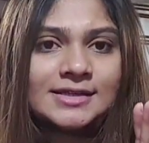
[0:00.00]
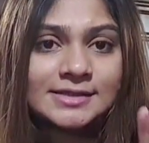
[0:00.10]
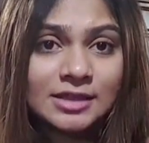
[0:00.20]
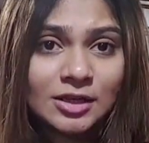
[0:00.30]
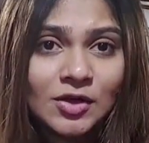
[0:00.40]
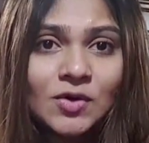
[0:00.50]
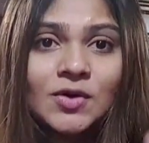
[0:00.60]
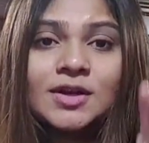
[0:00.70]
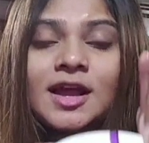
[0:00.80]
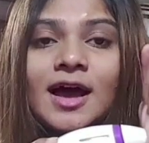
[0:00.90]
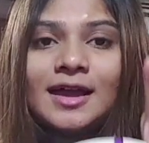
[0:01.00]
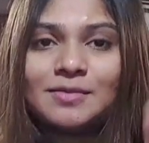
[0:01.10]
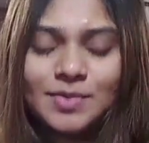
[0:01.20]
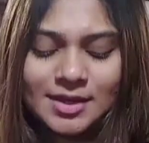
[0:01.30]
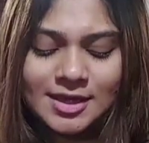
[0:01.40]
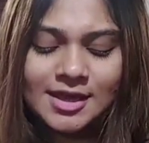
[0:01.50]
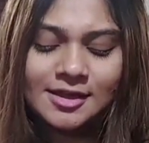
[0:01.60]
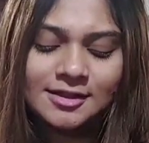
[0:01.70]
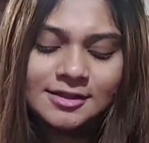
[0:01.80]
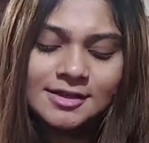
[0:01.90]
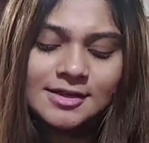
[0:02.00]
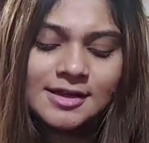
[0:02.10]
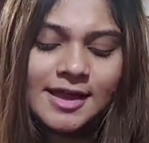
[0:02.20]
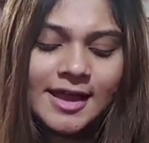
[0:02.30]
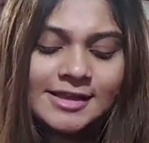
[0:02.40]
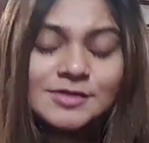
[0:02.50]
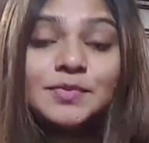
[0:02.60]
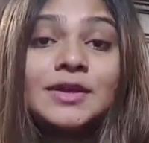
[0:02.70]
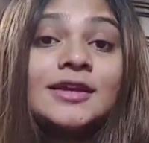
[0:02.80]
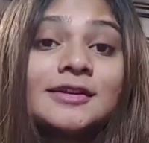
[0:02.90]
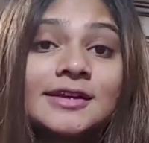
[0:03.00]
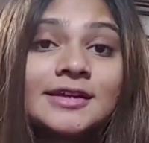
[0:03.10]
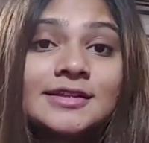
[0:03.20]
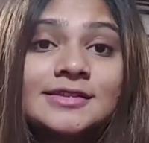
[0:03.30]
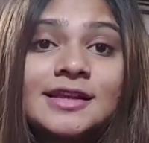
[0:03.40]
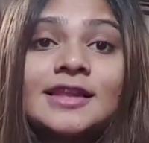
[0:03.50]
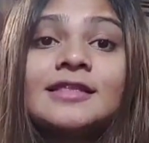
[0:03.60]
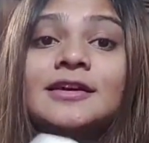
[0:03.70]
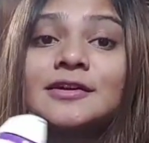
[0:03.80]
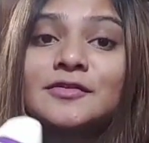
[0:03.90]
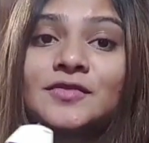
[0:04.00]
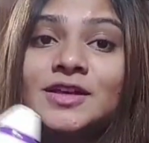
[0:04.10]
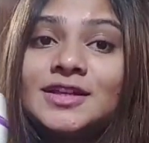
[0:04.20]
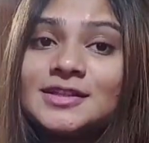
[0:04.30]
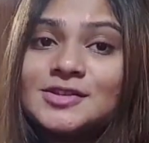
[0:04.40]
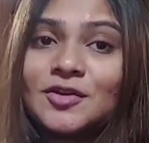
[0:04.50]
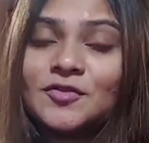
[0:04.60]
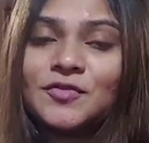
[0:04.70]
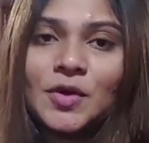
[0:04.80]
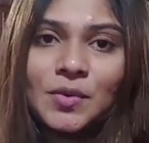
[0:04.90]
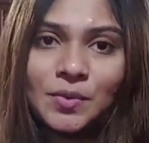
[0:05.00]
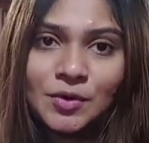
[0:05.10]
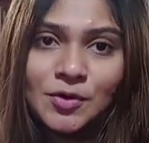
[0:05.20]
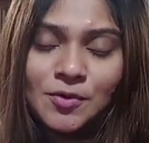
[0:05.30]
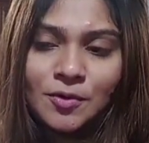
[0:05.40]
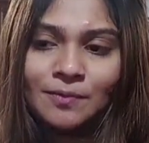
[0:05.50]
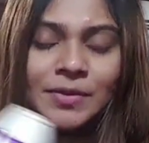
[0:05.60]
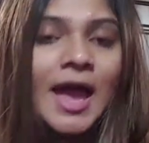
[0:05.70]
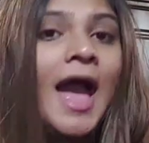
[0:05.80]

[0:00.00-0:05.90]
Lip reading: a salon IPL experience in the convenience of your own home.